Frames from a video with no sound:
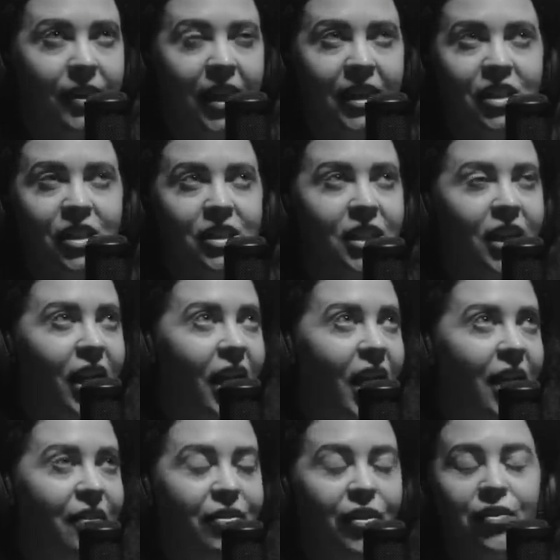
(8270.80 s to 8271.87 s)
I just
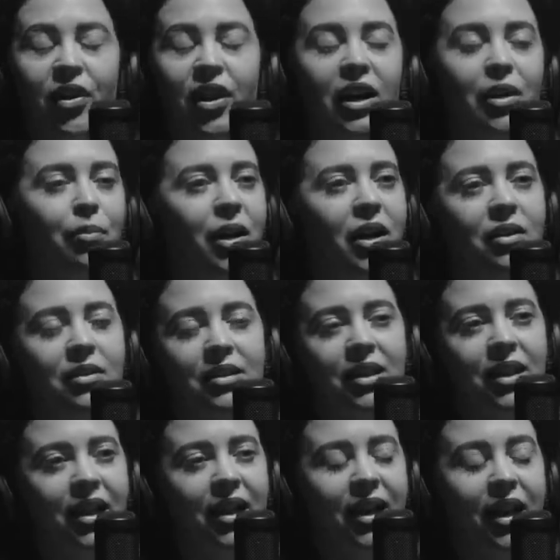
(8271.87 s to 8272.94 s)
I feel very compelled,
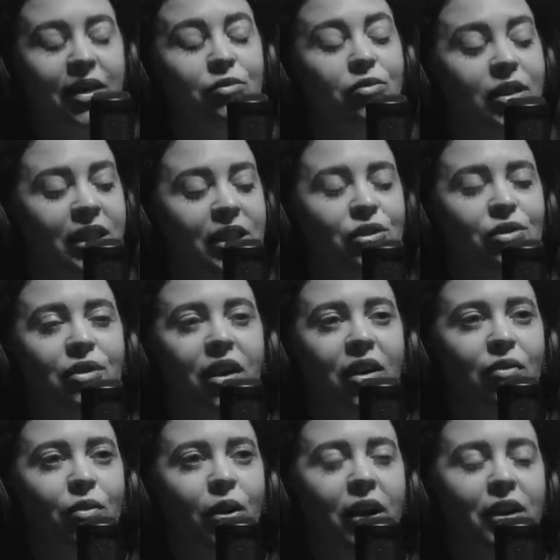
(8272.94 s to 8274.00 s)
and I, I really do
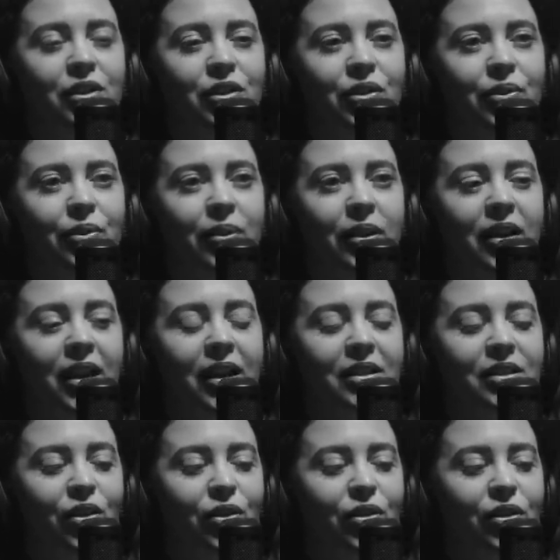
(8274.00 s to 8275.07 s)
love what I do, and I
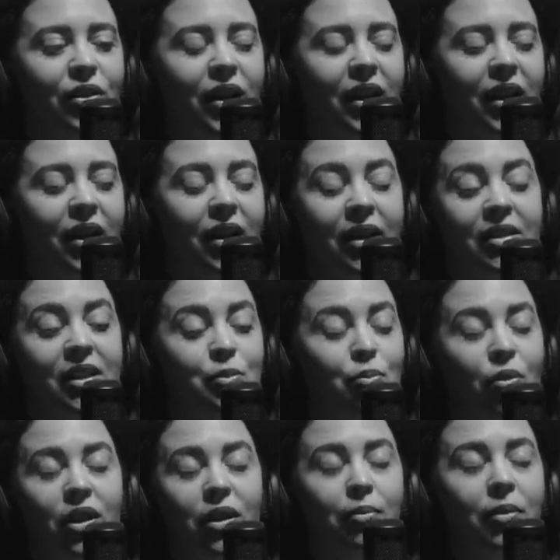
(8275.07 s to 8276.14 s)
don't I, at this
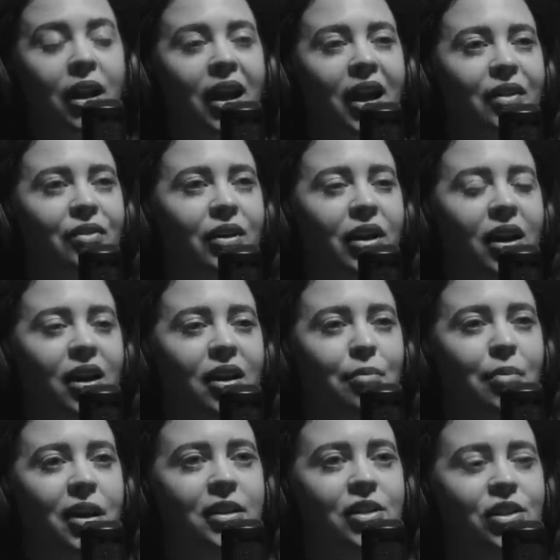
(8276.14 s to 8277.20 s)
point in my life I can't
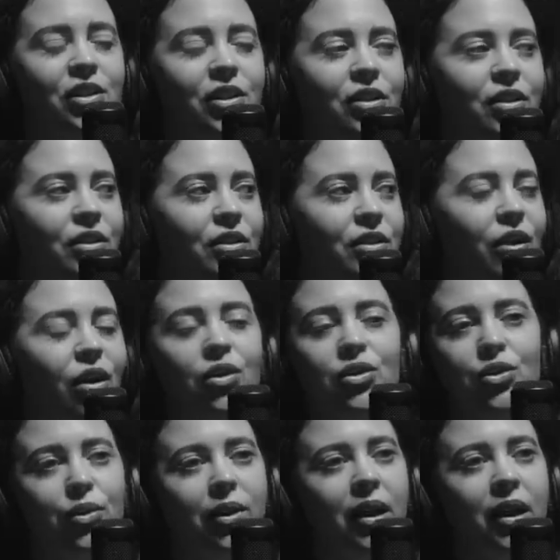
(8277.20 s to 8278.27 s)
imagine not
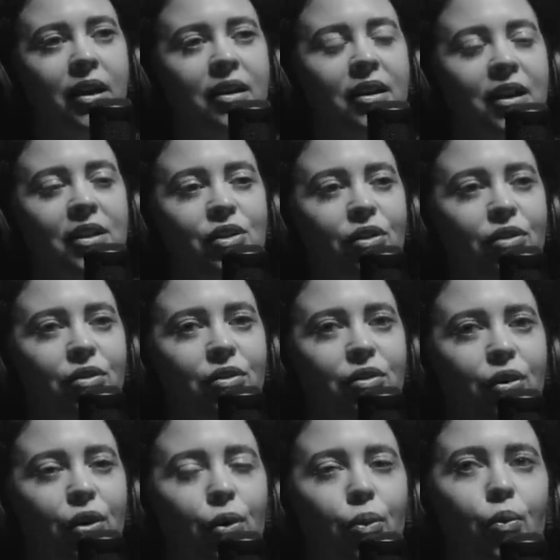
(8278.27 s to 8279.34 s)
doing it. I don't
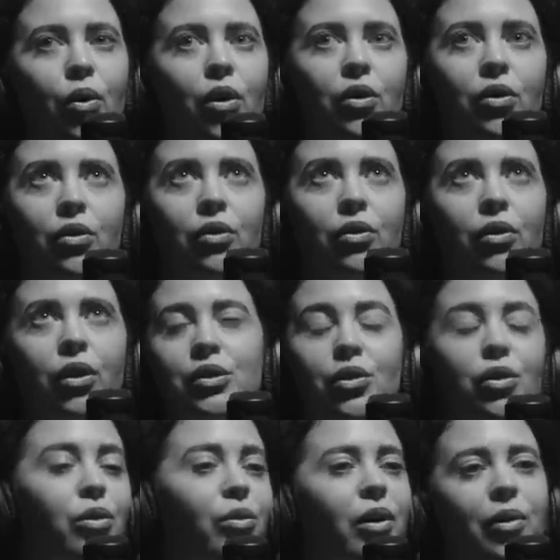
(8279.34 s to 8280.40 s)
know what I
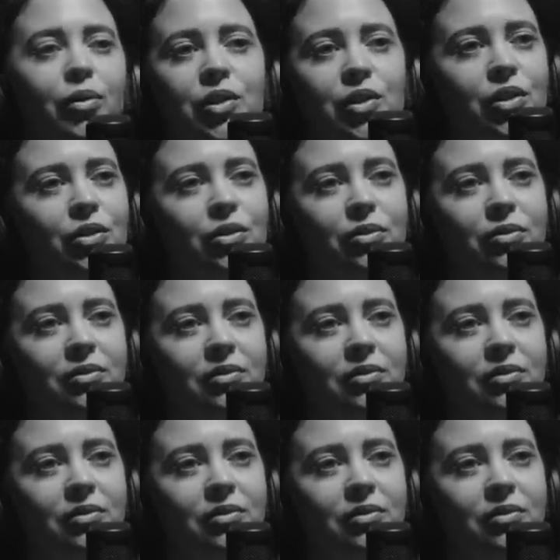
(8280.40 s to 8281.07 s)
don't know what I would do.